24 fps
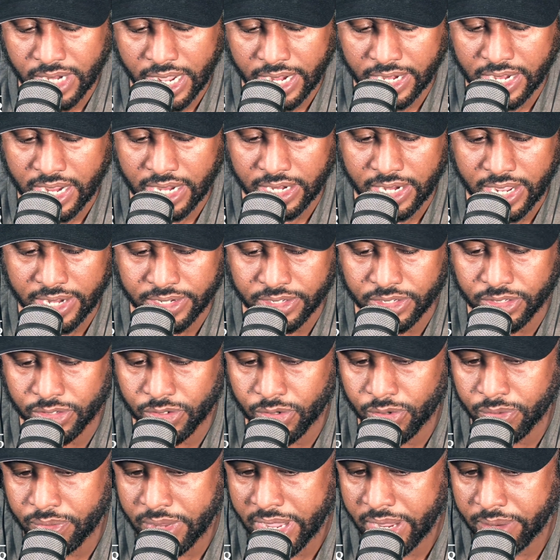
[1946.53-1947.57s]
like I like to
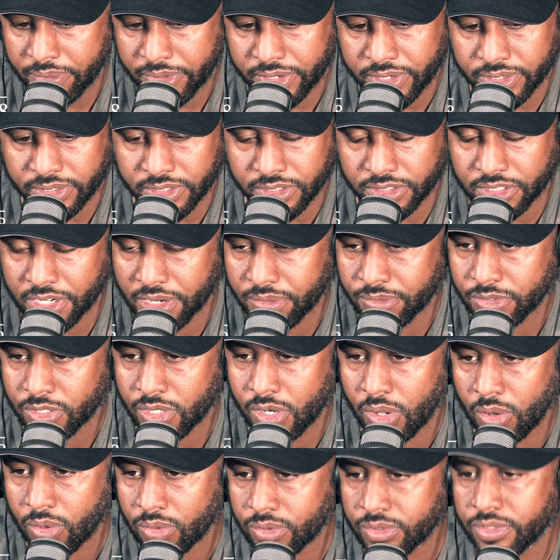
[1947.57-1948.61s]
do, man, because the gym's
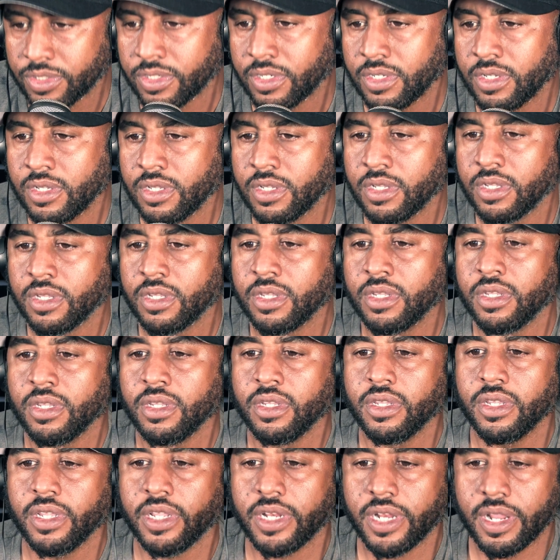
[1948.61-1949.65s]
closed
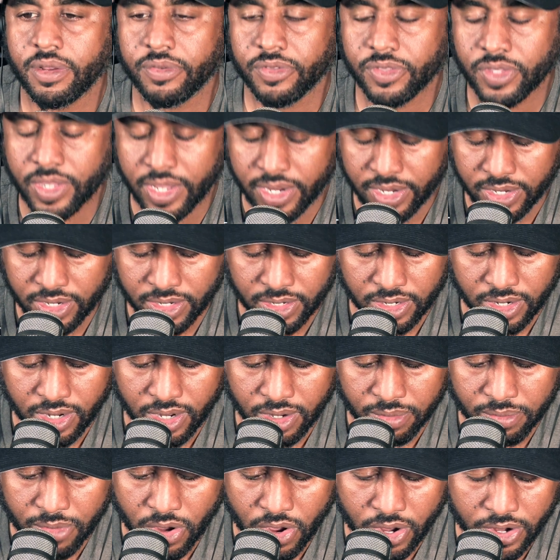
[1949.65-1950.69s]
and everything.
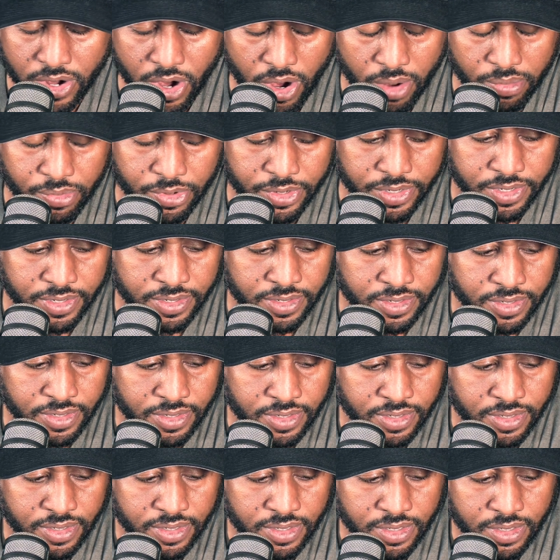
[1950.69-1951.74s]
Ahmaud Arbery,
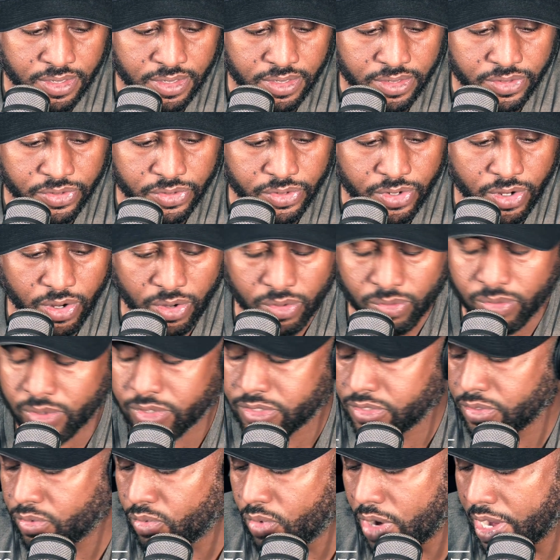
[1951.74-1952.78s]
will
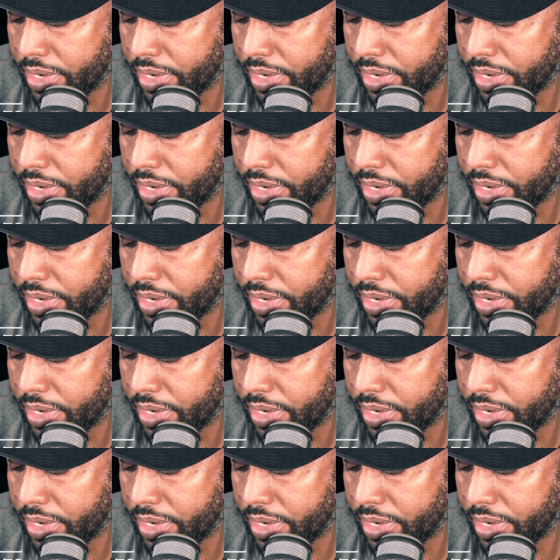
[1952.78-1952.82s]
some